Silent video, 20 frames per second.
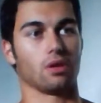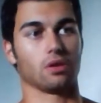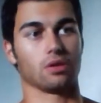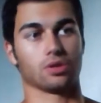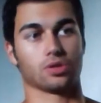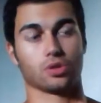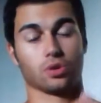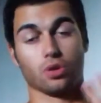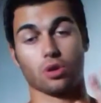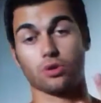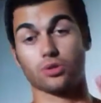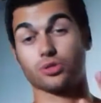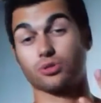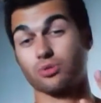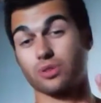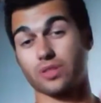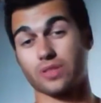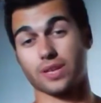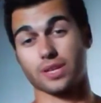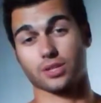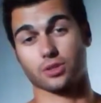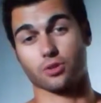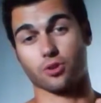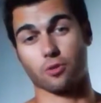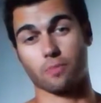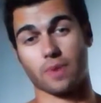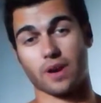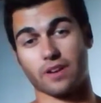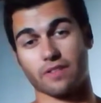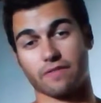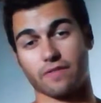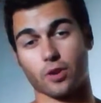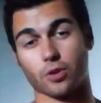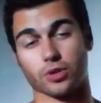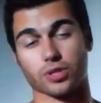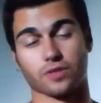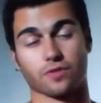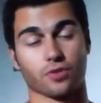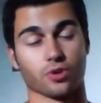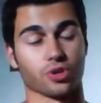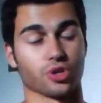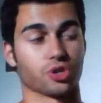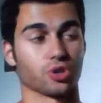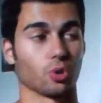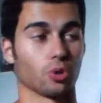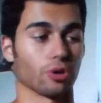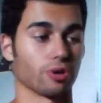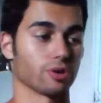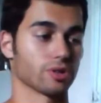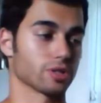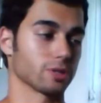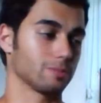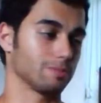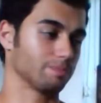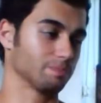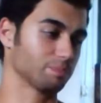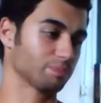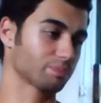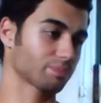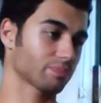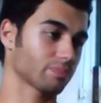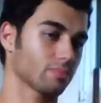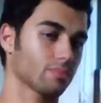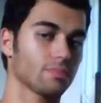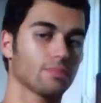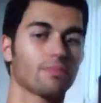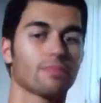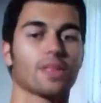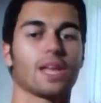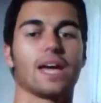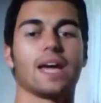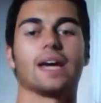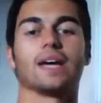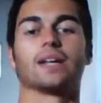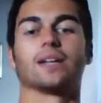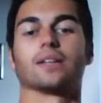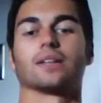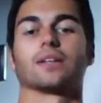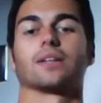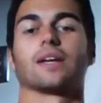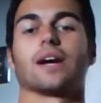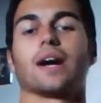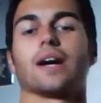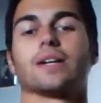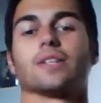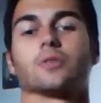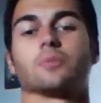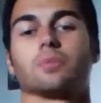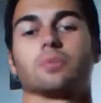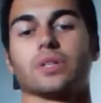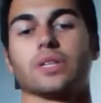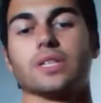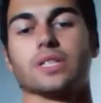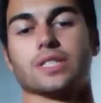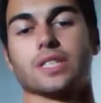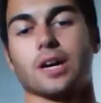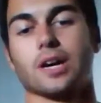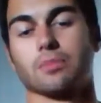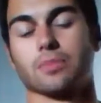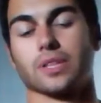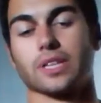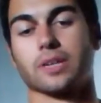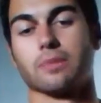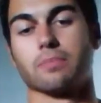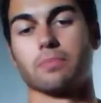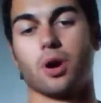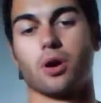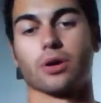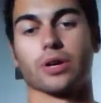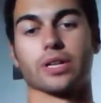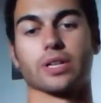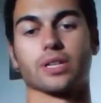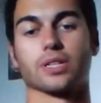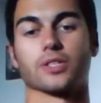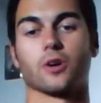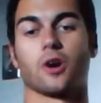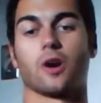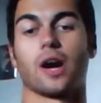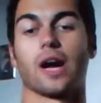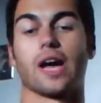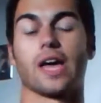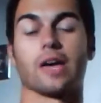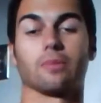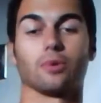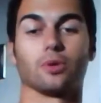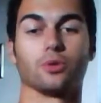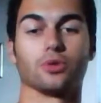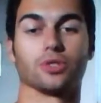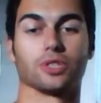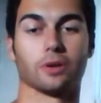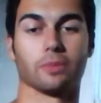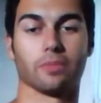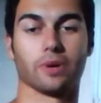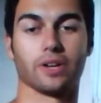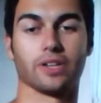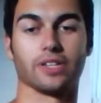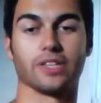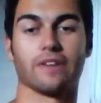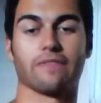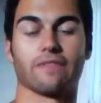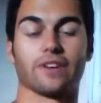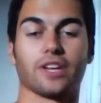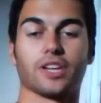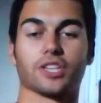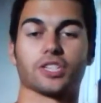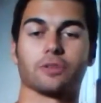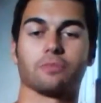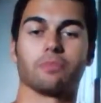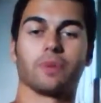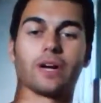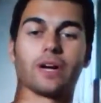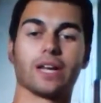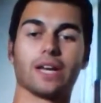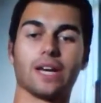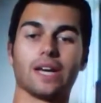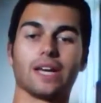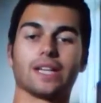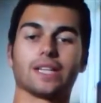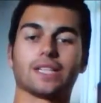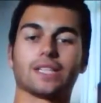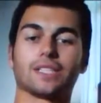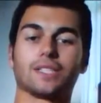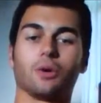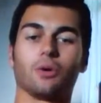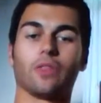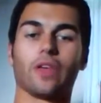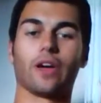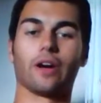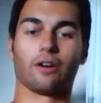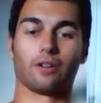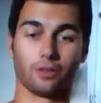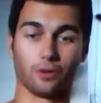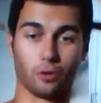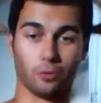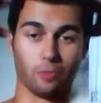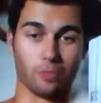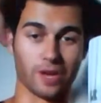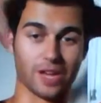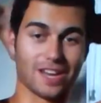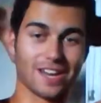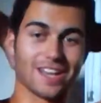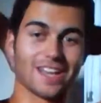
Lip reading: So those 3 things are your main focus for your shoulders. And guys, please, I'm lean bulking, so I am losing a bit of definition, but it's still there a little bit,